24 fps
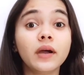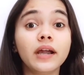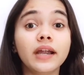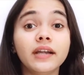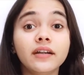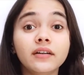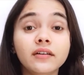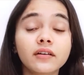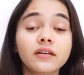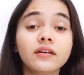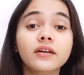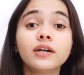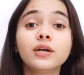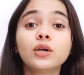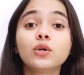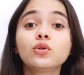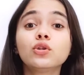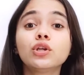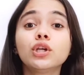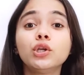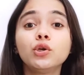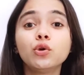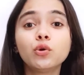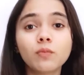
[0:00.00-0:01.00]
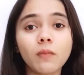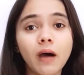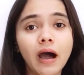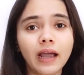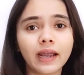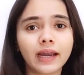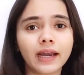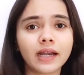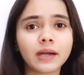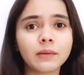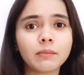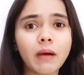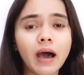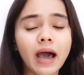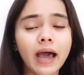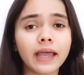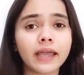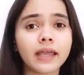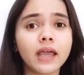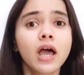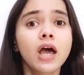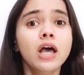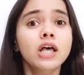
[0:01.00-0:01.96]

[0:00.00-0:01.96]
enter into the new market by